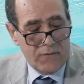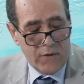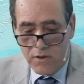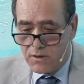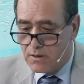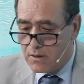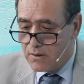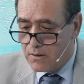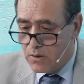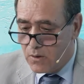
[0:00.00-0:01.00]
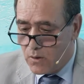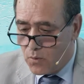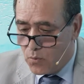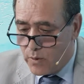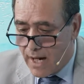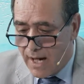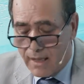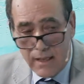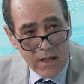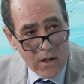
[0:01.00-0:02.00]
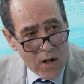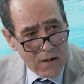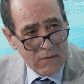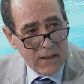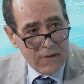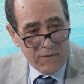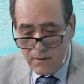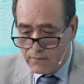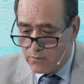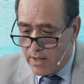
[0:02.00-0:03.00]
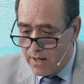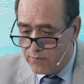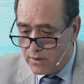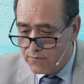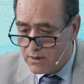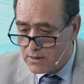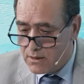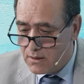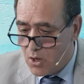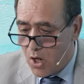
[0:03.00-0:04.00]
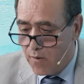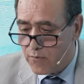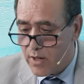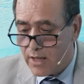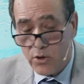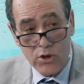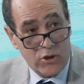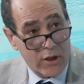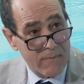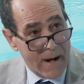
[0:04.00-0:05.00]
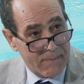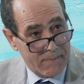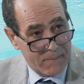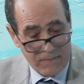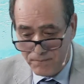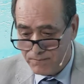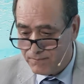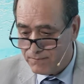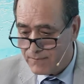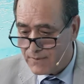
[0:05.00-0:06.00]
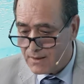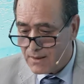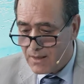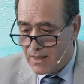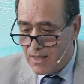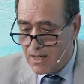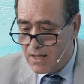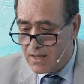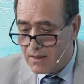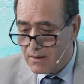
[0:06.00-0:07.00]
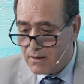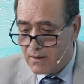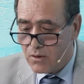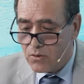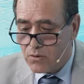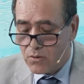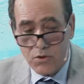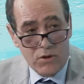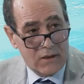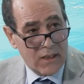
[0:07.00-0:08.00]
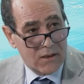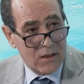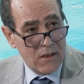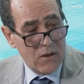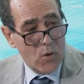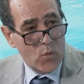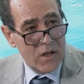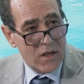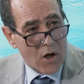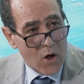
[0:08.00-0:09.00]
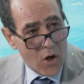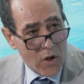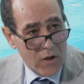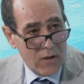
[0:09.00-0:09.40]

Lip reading: First, we are now we have a revision of the agricultural map in consultation with all